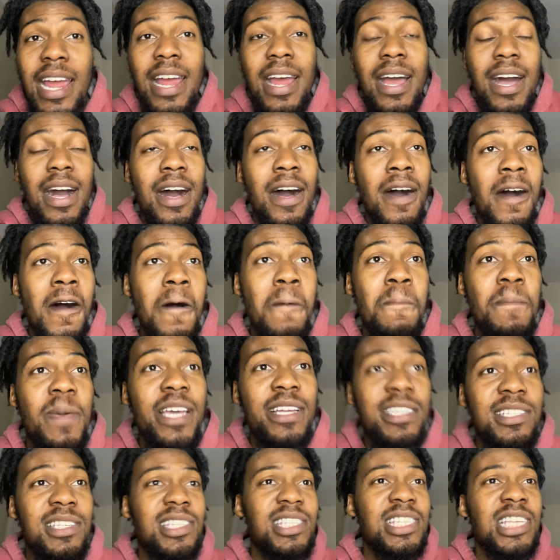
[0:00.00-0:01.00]
um,
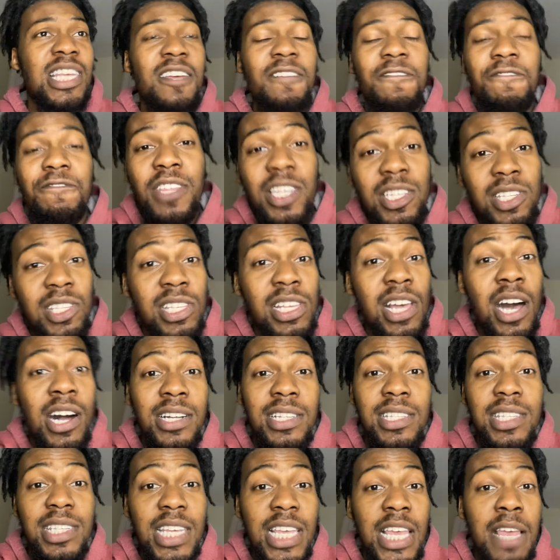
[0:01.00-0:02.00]
and see if this young
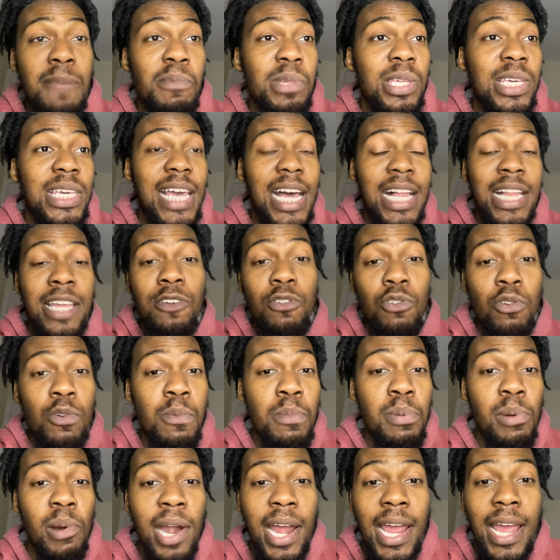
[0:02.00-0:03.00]
team with Kelly
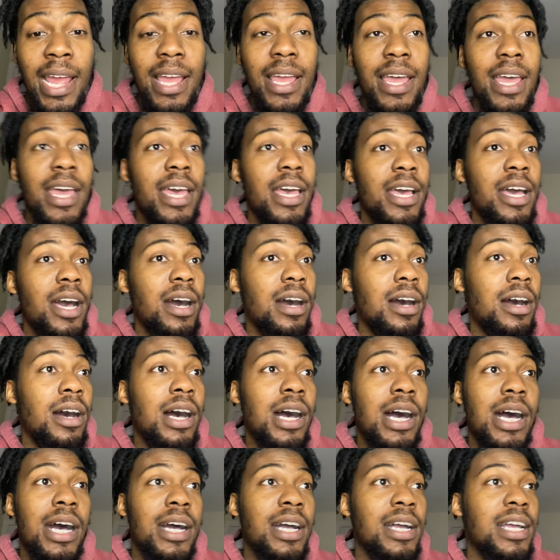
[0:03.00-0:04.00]
Oubre,
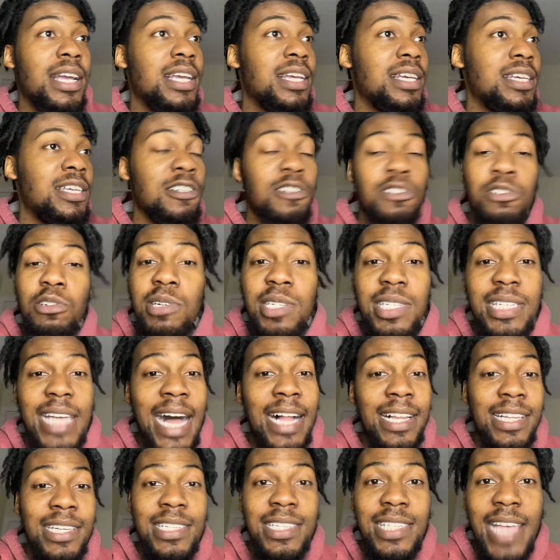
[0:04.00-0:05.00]
uh,
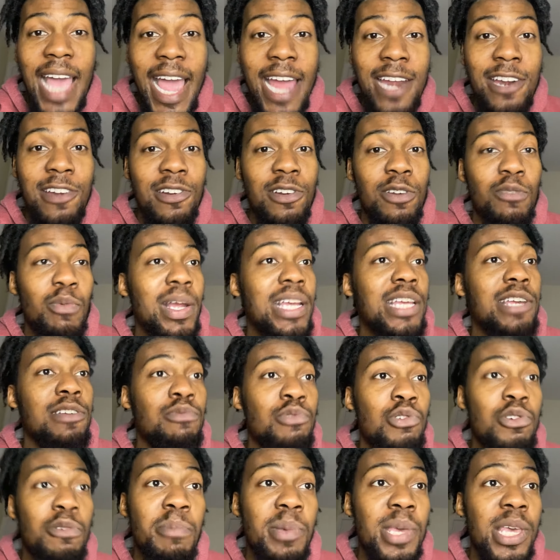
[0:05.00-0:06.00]
Gilgeous-Alexander, Ricky
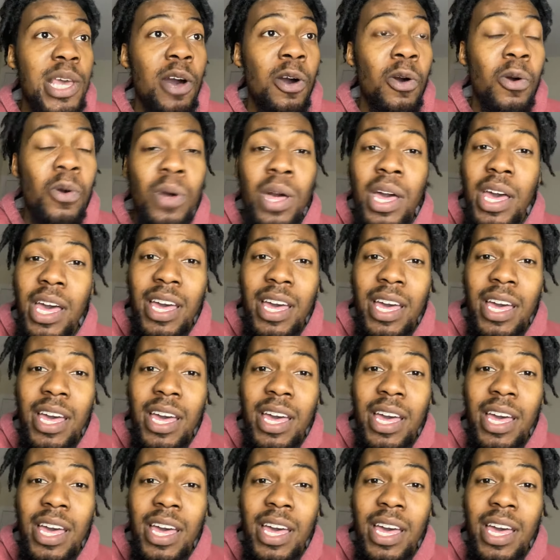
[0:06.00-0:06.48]
Rubio,